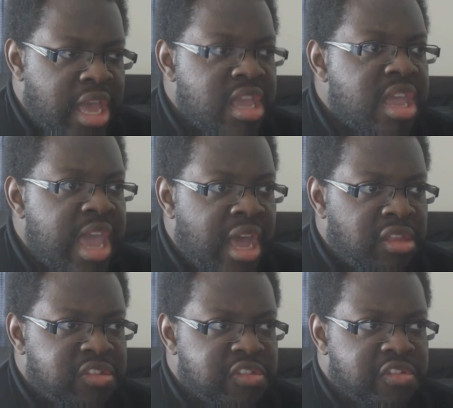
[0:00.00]
I
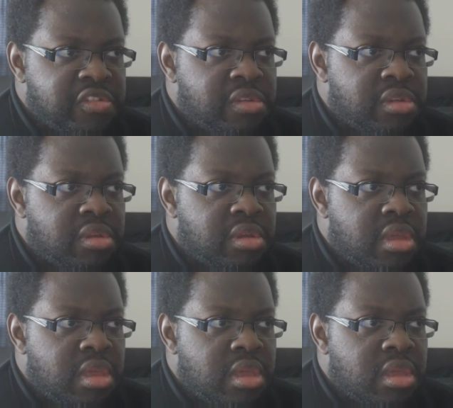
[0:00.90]
guess
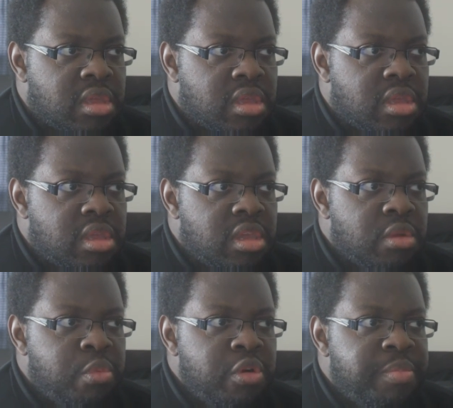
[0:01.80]

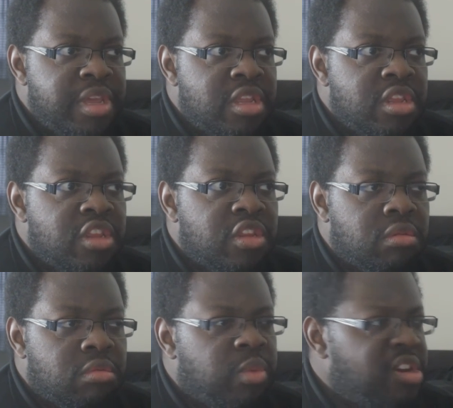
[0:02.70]
it would be,
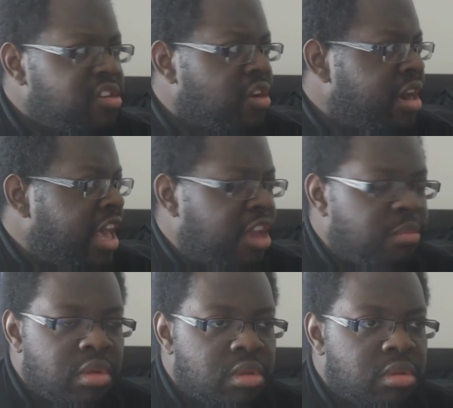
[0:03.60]
what is her name?